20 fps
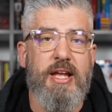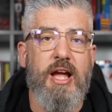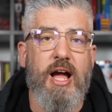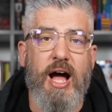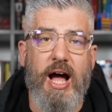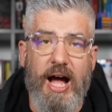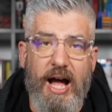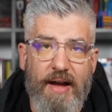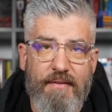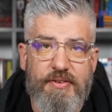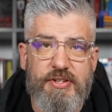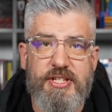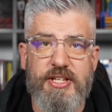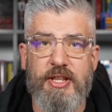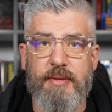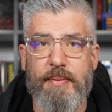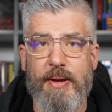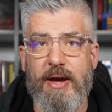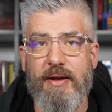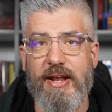Obviously, the
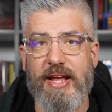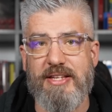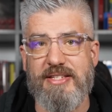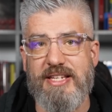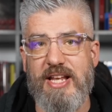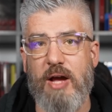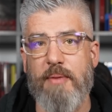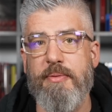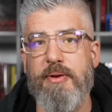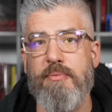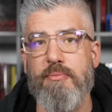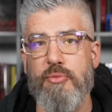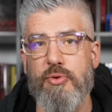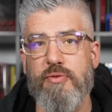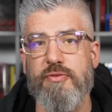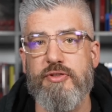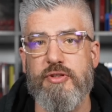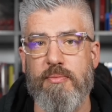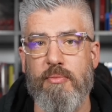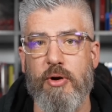bout has now been moved
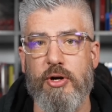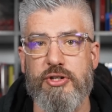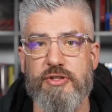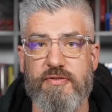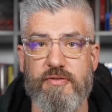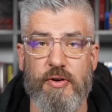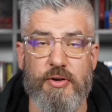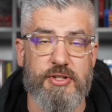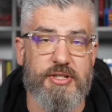to March 1st.